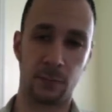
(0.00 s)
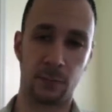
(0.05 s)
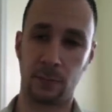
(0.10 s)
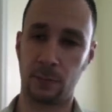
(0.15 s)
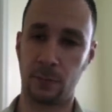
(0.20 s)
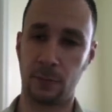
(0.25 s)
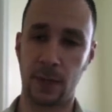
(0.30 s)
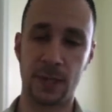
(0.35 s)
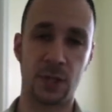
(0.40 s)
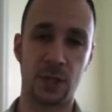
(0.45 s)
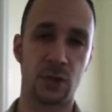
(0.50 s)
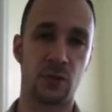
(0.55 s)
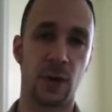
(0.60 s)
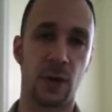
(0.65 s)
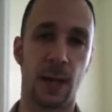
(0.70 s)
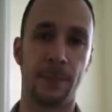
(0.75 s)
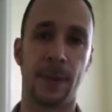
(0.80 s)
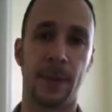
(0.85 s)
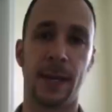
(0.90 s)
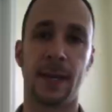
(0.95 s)
Red
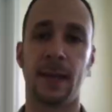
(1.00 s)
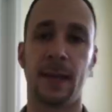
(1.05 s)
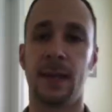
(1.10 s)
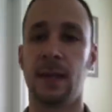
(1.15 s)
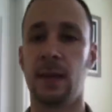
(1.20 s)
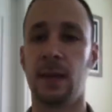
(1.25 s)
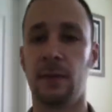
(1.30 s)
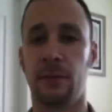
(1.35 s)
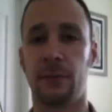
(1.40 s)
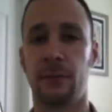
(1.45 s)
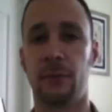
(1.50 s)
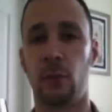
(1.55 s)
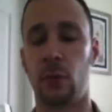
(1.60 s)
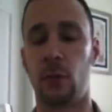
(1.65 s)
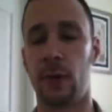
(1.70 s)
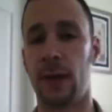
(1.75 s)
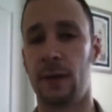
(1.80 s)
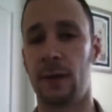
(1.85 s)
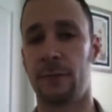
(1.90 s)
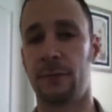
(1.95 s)
Stripe, I gotta give
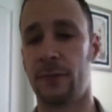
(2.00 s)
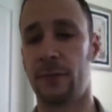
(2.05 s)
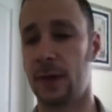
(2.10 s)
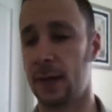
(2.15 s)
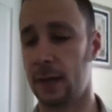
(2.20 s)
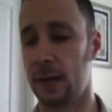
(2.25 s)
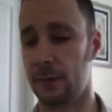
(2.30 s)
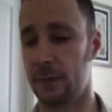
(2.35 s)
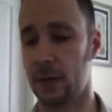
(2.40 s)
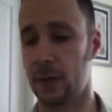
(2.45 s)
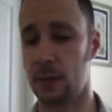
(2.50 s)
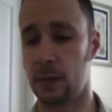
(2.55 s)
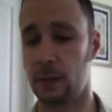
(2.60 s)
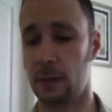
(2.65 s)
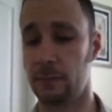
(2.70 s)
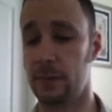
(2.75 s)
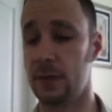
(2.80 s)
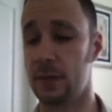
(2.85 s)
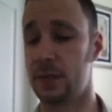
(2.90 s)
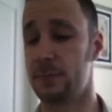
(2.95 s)
four out of five. I
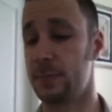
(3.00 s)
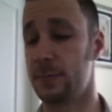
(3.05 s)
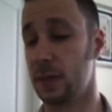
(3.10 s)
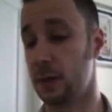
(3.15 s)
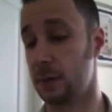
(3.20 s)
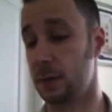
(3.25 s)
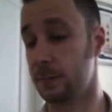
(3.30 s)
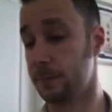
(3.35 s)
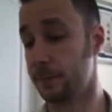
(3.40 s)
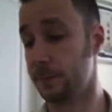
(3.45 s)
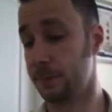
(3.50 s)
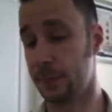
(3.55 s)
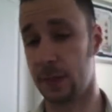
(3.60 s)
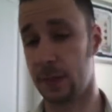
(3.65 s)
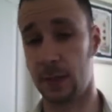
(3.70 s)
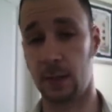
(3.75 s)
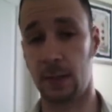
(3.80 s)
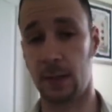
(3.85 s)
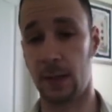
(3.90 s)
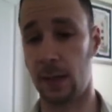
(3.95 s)
love this beer,
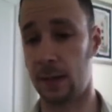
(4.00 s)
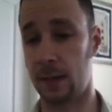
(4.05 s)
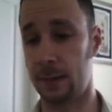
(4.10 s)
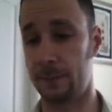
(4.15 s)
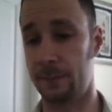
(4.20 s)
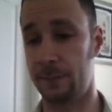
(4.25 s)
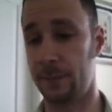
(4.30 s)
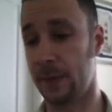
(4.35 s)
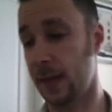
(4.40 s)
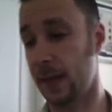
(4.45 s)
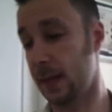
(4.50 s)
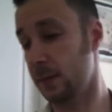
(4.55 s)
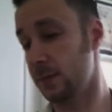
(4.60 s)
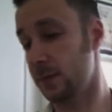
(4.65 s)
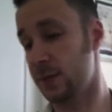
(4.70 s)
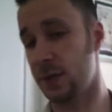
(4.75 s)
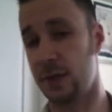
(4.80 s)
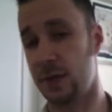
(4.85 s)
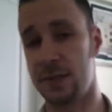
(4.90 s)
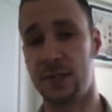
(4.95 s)
um, and it was
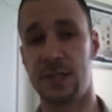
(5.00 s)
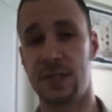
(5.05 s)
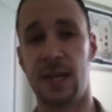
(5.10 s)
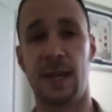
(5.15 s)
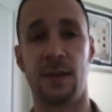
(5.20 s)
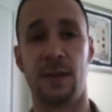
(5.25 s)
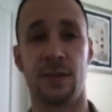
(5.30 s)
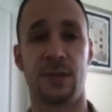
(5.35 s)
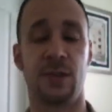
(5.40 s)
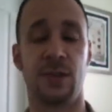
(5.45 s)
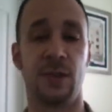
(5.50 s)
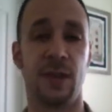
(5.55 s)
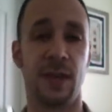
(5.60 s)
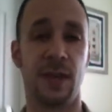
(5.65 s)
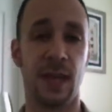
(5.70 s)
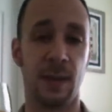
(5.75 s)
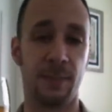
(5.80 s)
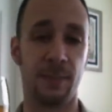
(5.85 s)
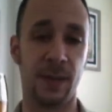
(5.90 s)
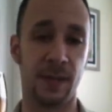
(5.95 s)
on sale, so you
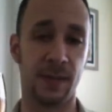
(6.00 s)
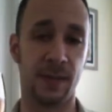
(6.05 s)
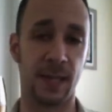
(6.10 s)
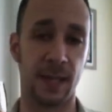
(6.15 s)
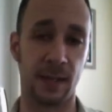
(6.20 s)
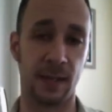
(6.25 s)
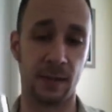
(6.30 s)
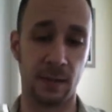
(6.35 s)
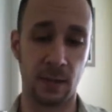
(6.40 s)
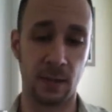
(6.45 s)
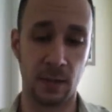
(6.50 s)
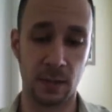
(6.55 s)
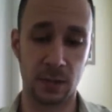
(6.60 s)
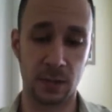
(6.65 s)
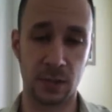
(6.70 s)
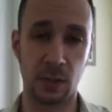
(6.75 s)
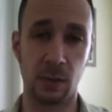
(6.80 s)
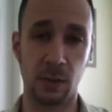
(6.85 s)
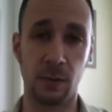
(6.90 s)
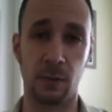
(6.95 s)
can't beat that.
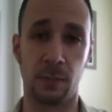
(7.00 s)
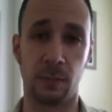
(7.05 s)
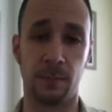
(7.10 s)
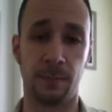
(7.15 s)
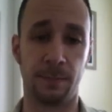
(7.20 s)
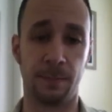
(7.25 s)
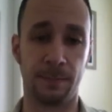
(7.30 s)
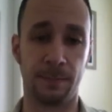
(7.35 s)
Salute.